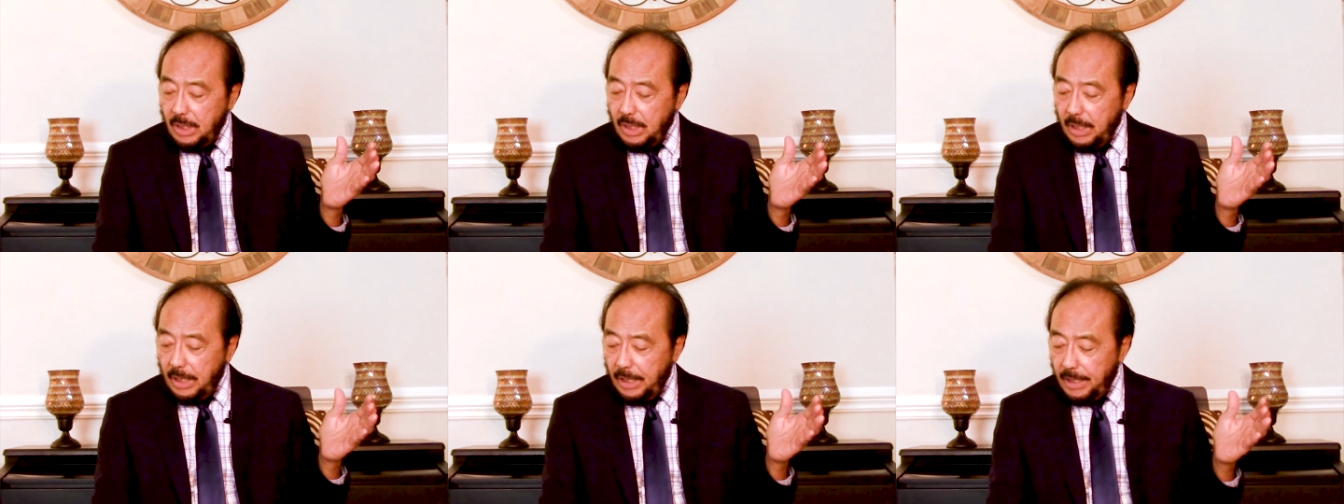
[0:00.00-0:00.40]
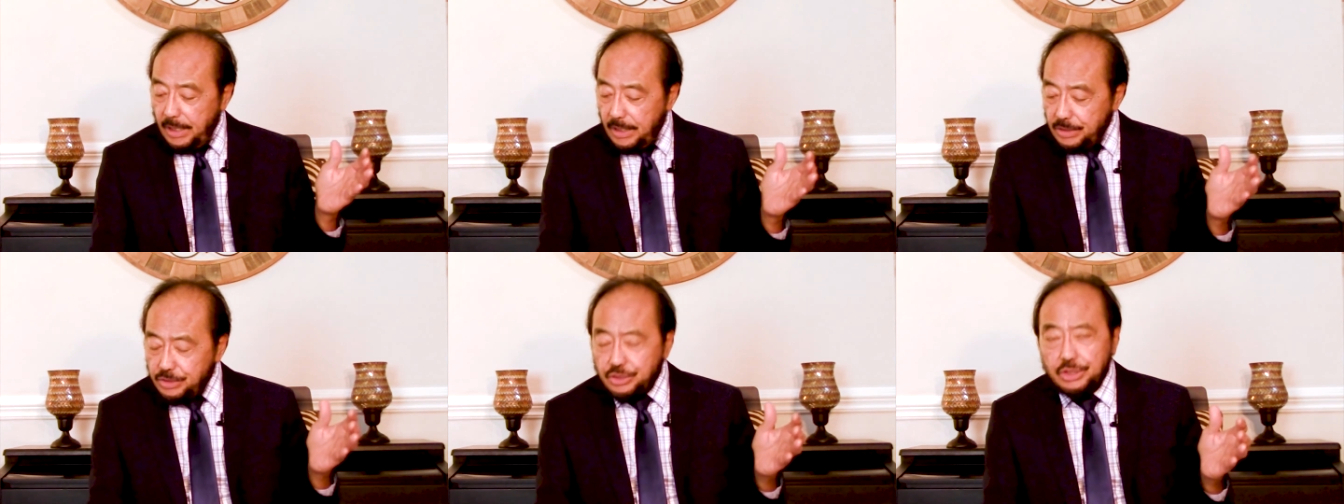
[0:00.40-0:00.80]

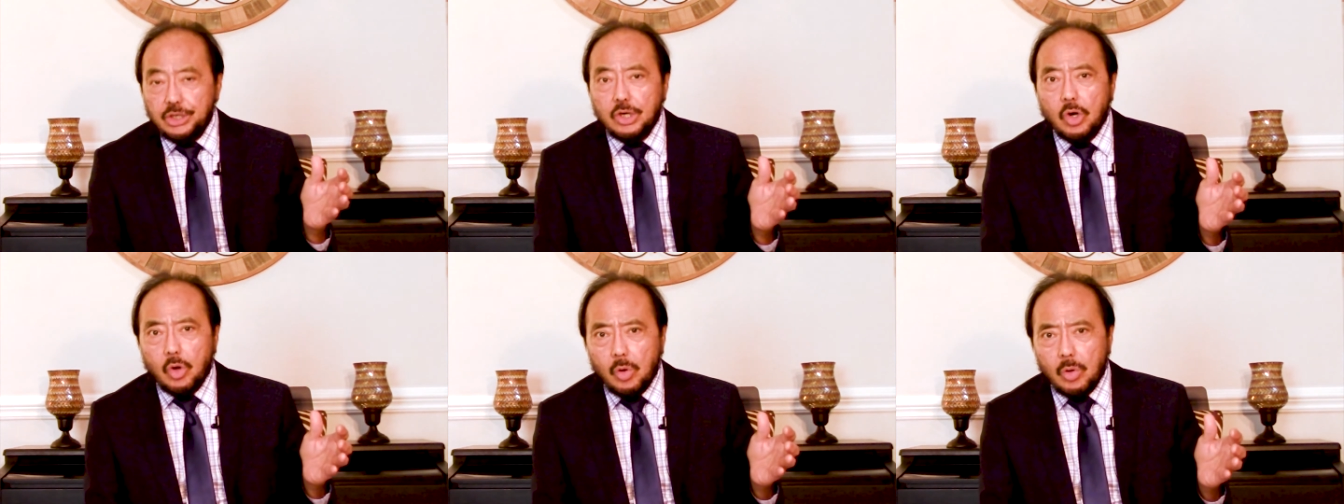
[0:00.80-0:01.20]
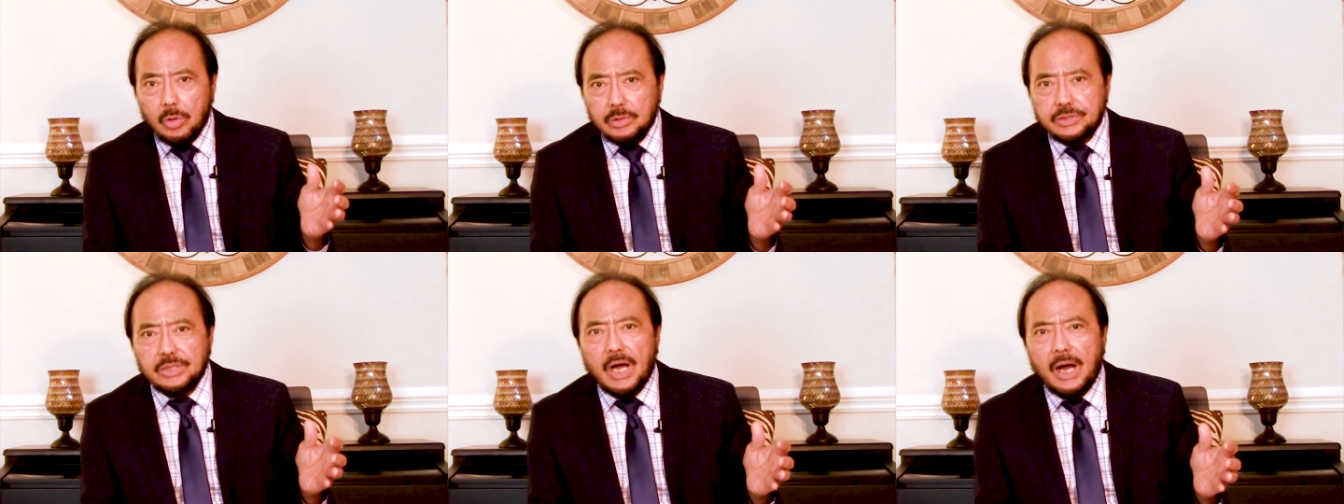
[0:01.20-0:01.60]
And she
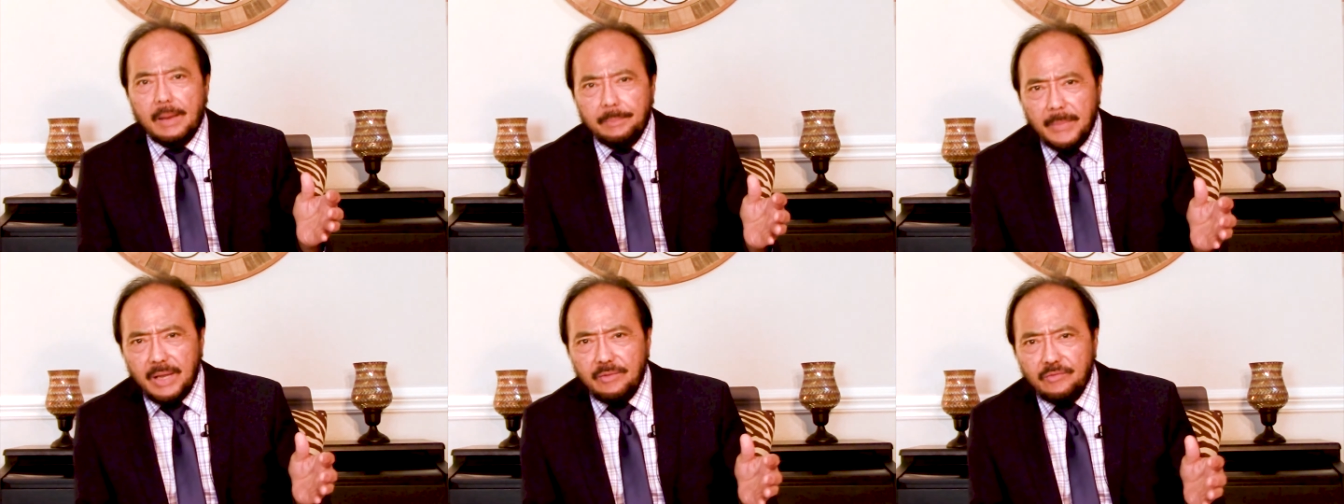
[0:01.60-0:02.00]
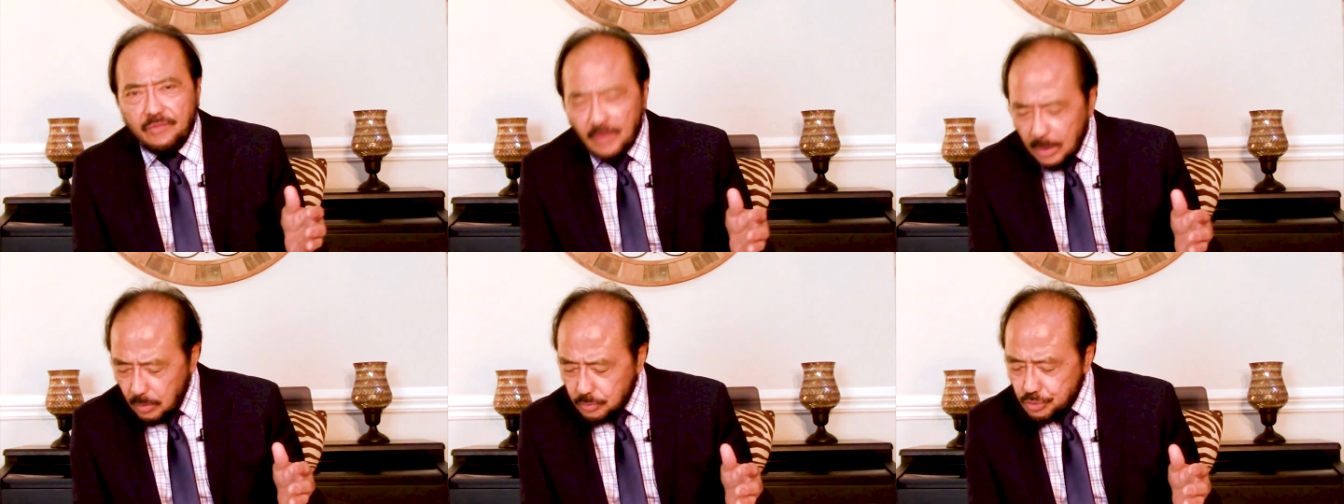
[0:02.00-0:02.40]
calls up a
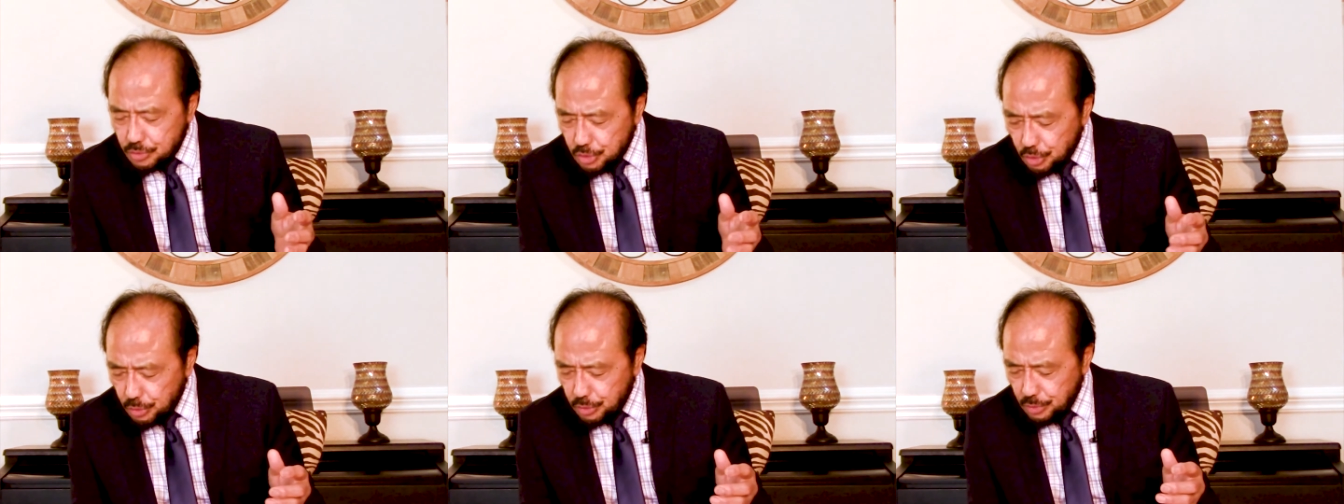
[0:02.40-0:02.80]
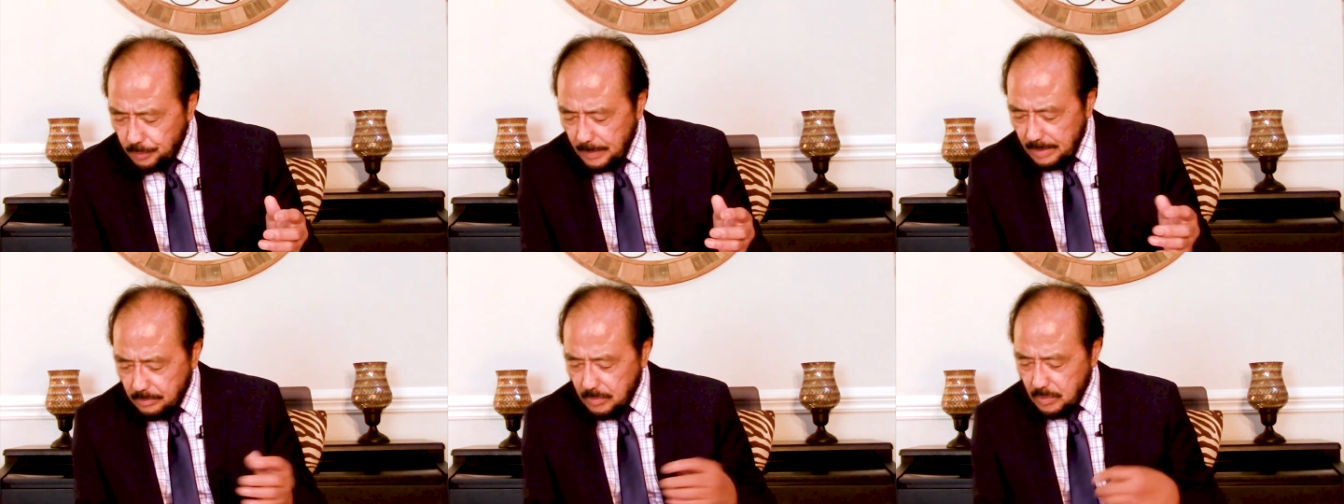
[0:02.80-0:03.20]
fellow church
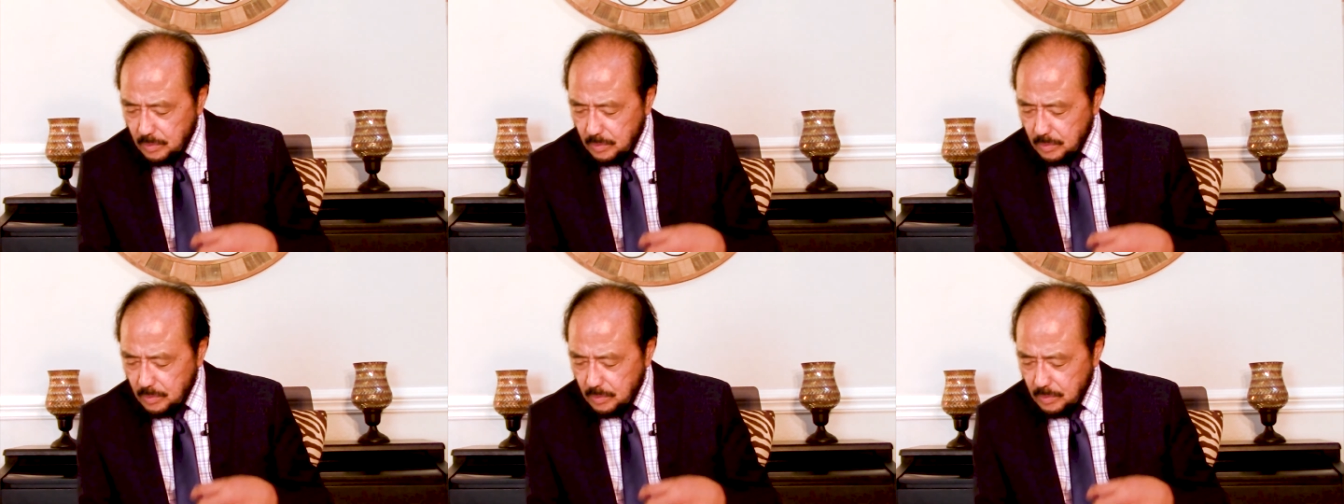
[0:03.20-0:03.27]
member